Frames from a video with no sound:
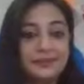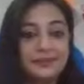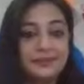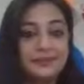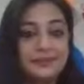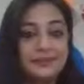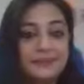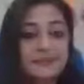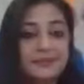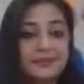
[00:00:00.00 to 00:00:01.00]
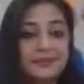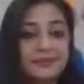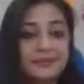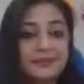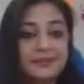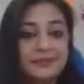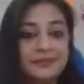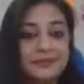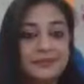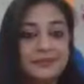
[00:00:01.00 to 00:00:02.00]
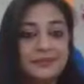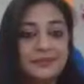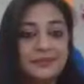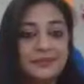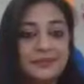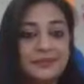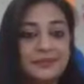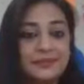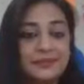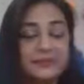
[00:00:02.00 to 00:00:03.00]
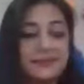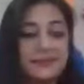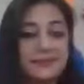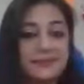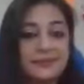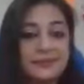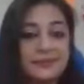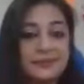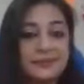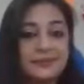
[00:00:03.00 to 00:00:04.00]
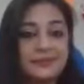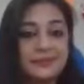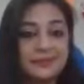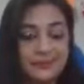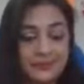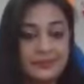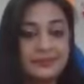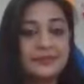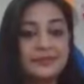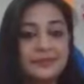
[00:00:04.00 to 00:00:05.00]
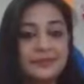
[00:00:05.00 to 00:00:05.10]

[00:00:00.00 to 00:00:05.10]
[no speech]